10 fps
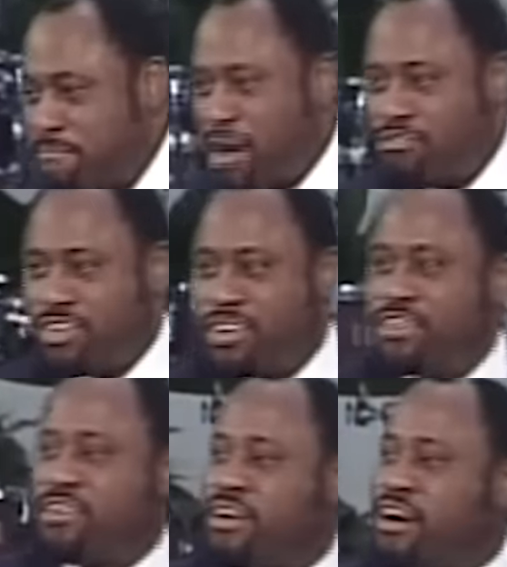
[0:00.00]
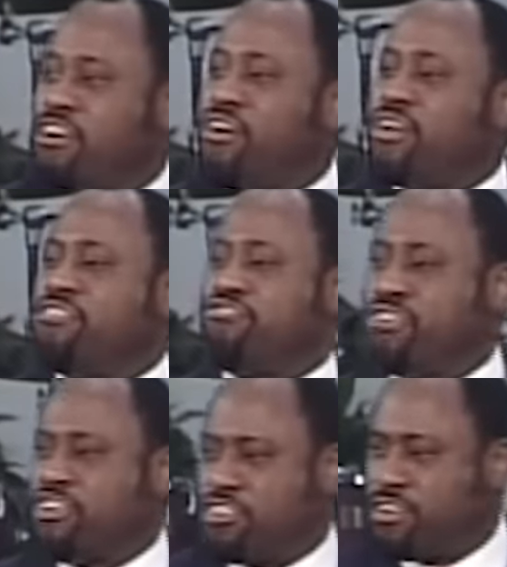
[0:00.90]
mountain, according to
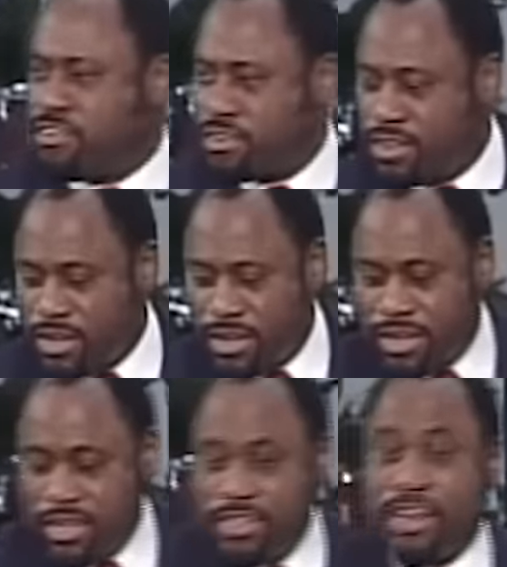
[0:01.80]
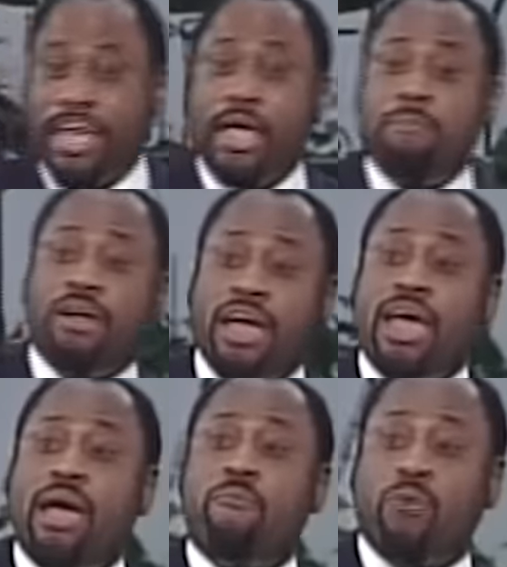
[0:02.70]
tradition, that
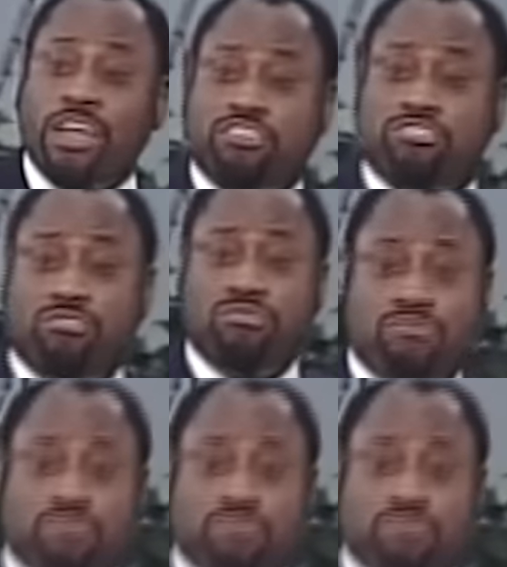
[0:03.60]
Abraham went to